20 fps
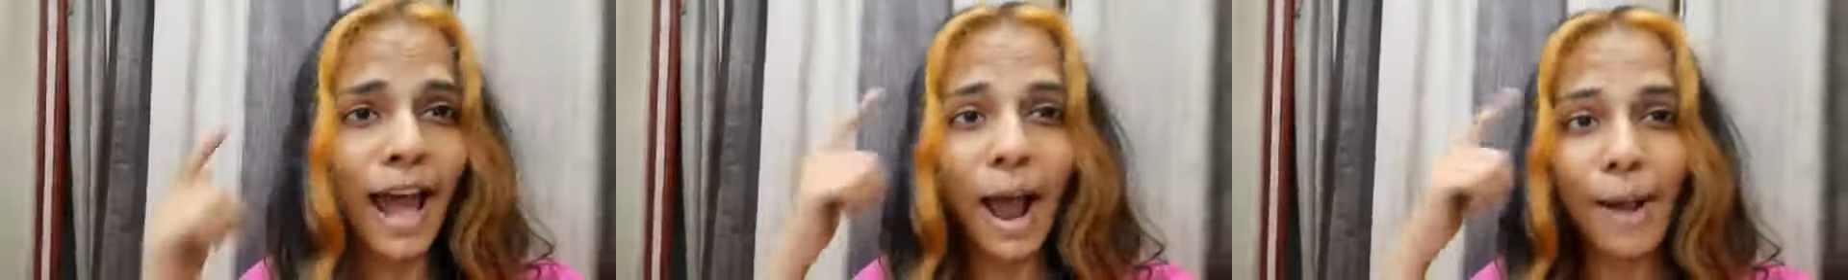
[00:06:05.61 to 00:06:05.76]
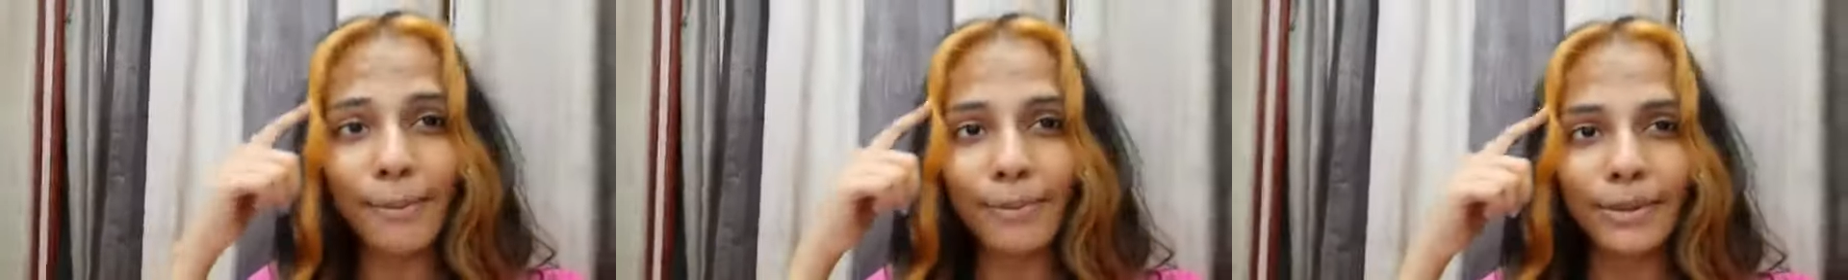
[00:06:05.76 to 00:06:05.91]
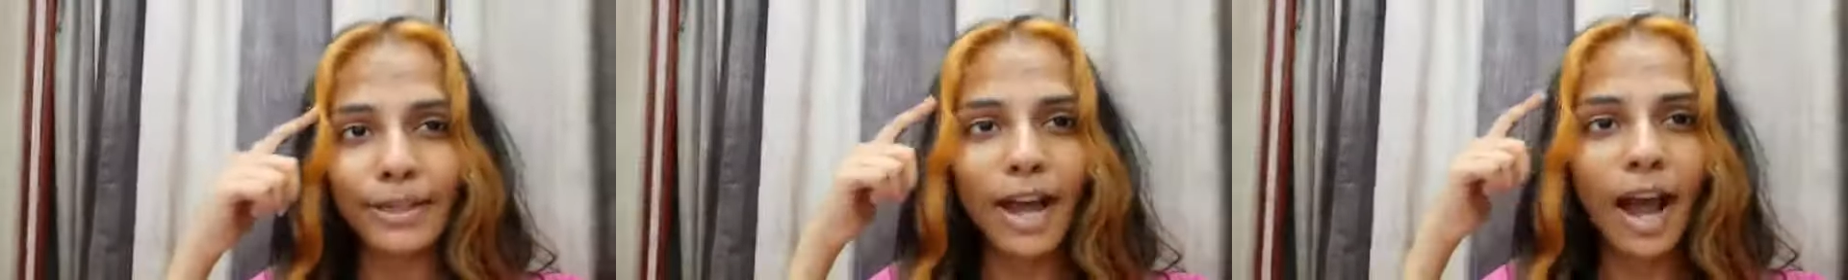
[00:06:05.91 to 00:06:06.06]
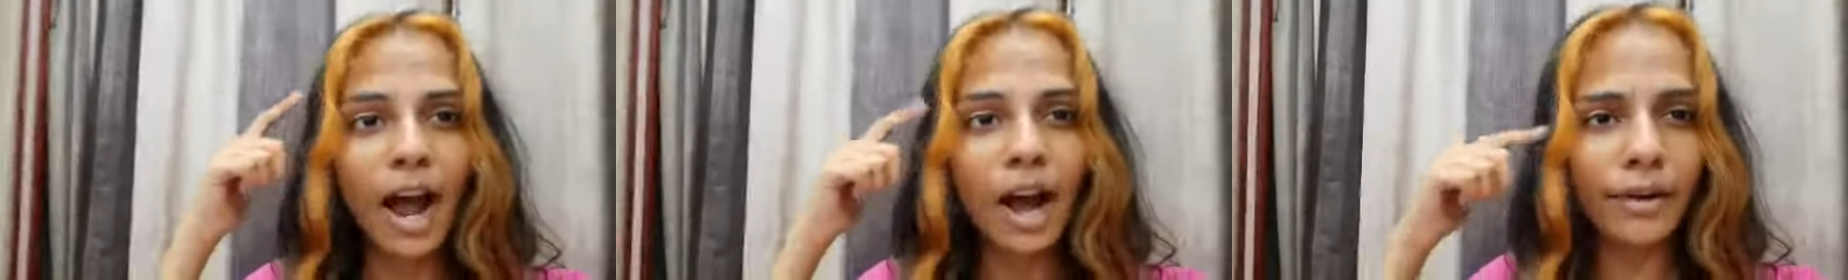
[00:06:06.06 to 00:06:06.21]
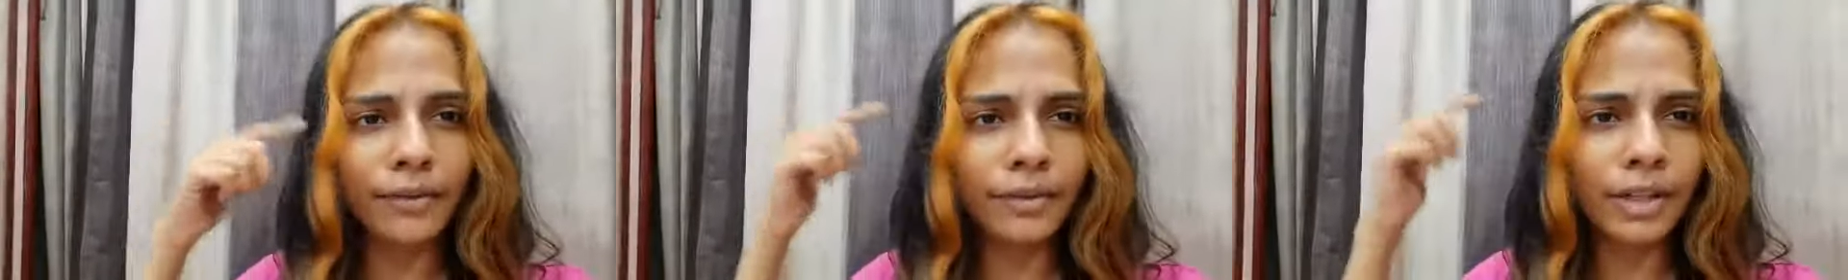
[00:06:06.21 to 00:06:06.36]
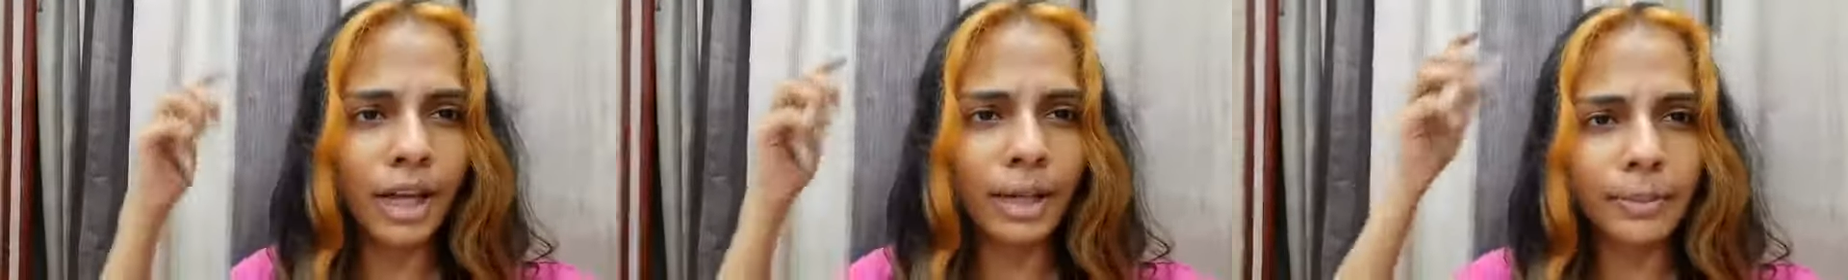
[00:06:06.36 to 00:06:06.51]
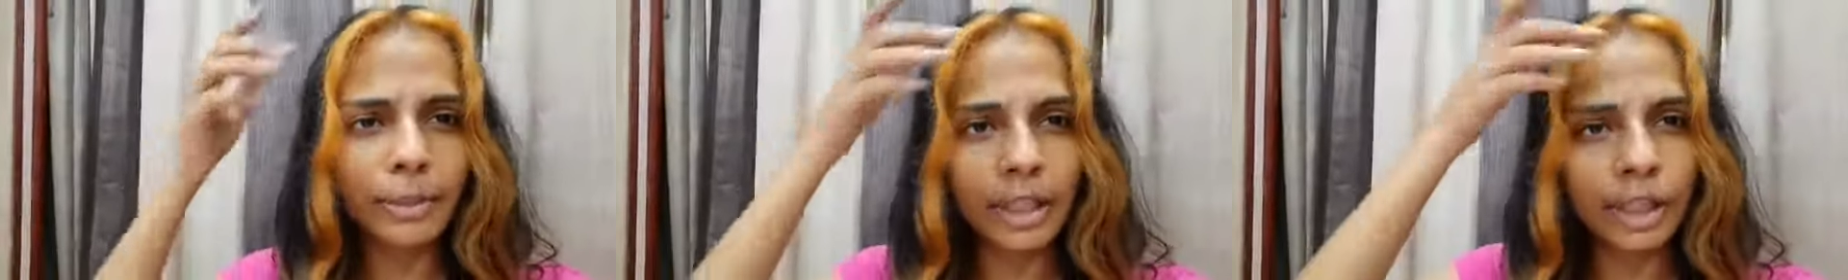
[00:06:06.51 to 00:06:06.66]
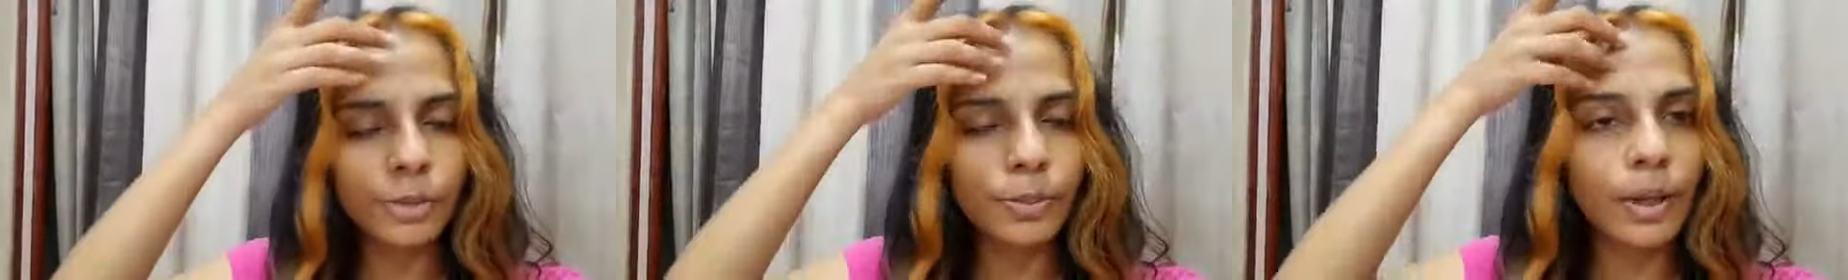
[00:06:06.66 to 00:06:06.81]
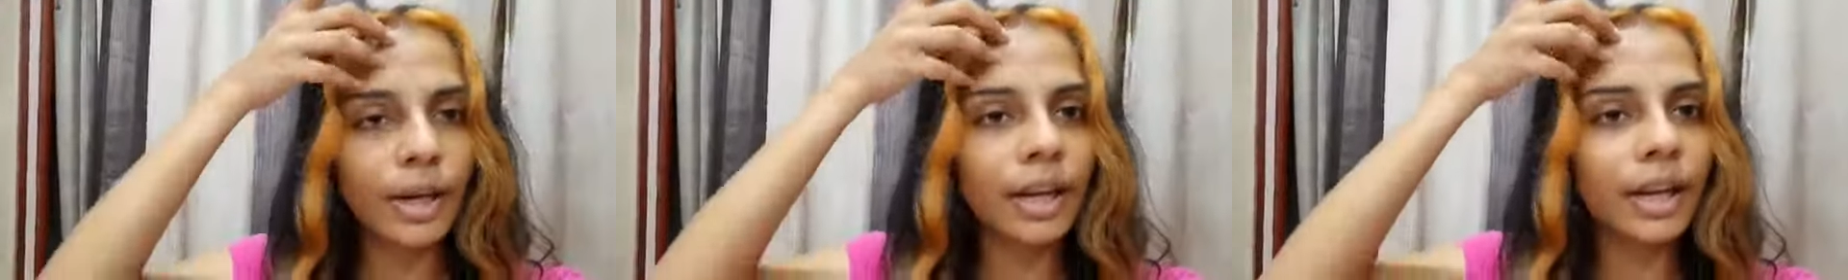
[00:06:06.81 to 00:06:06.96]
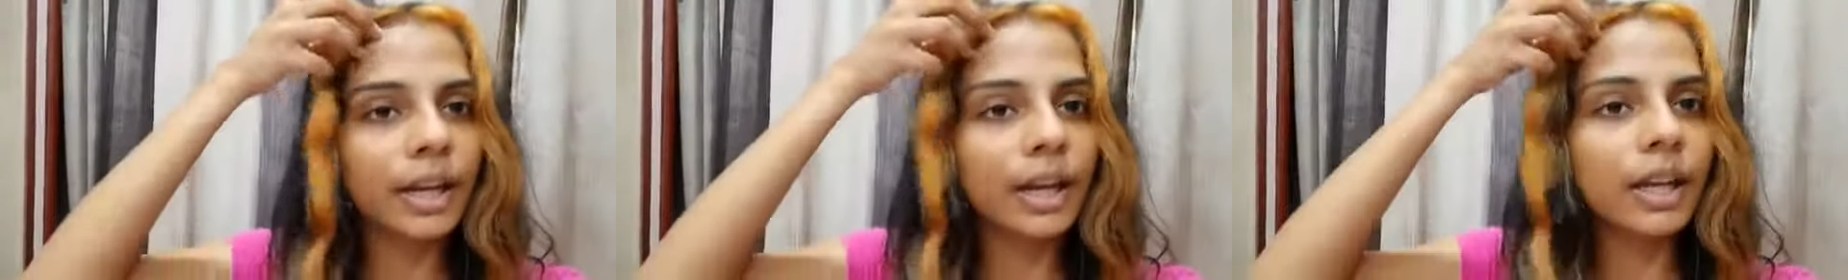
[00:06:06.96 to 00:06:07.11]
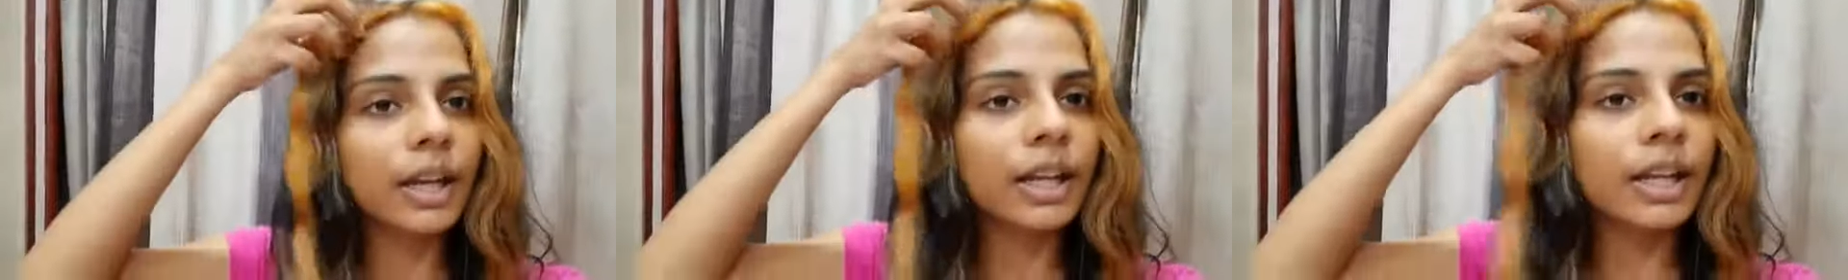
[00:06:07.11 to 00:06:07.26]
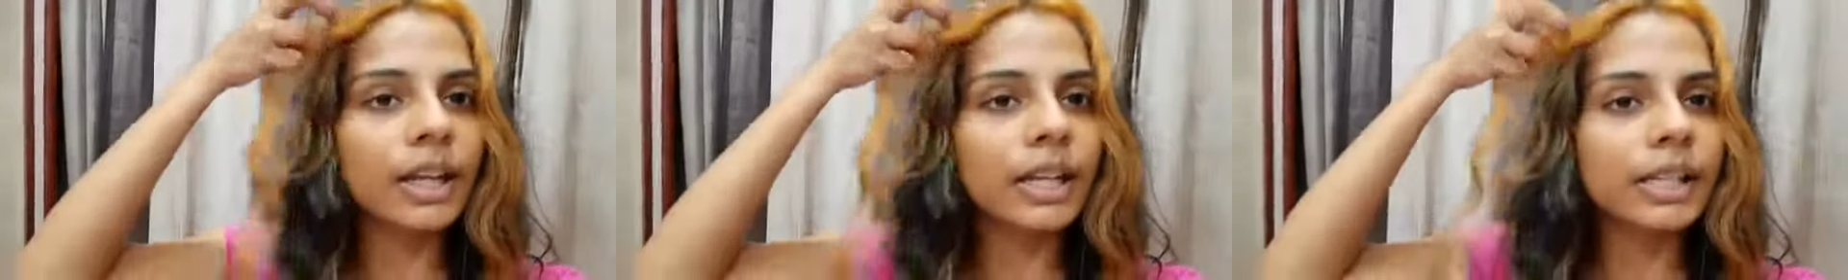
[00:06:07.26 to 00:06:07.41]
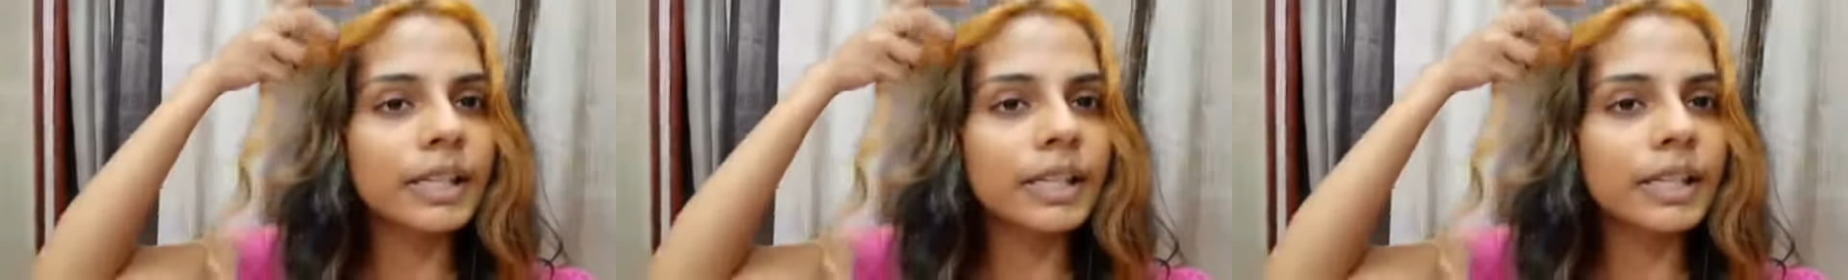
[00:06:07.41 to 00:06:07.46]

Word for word: happened after I bleached my hair.